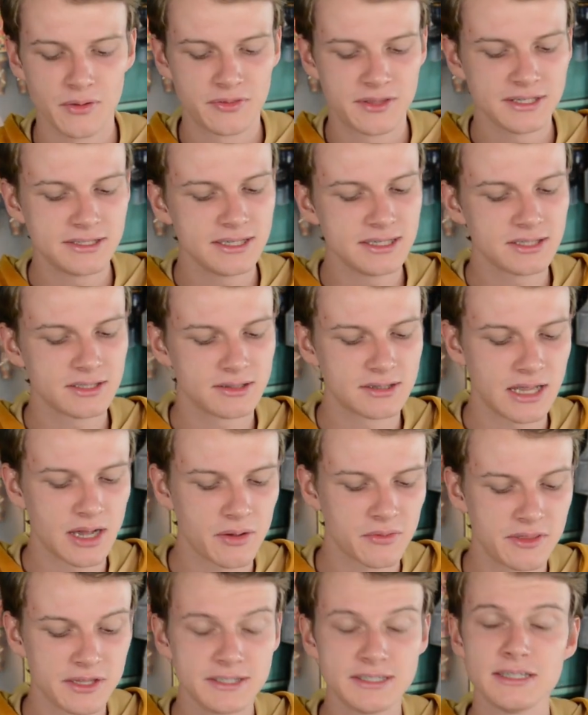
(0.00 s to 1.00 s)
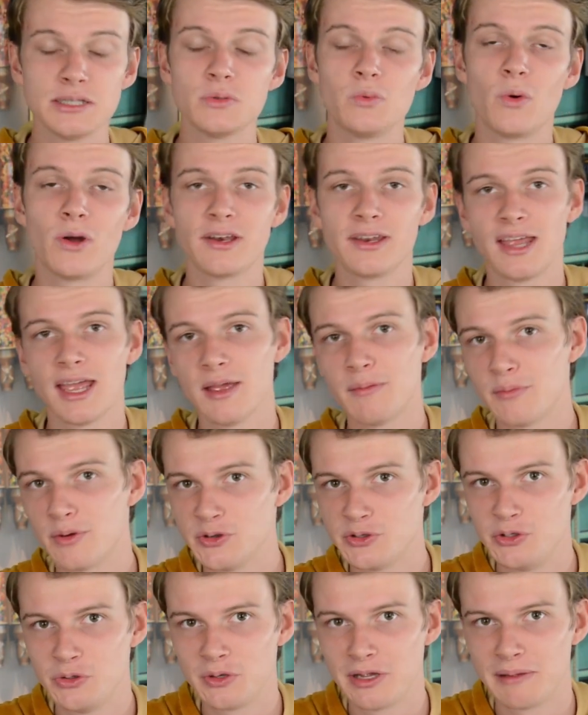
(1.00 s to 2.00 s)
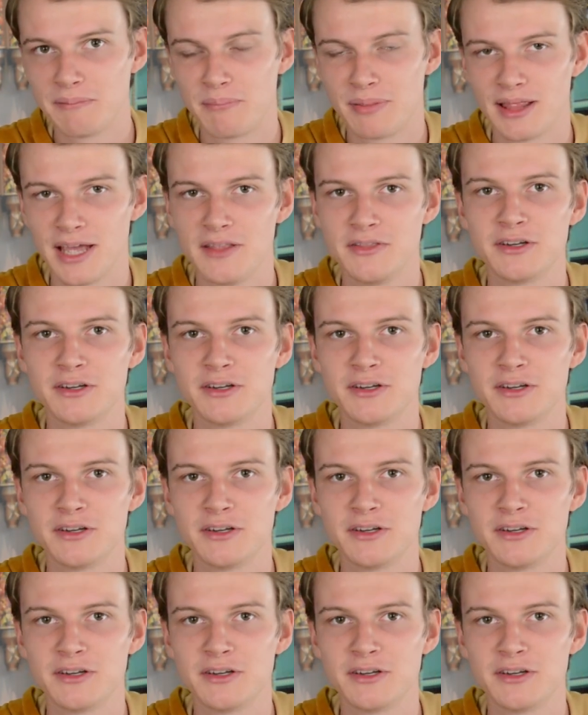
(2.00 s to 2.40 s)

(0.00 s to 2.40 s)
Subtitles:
this is one game mode you can play.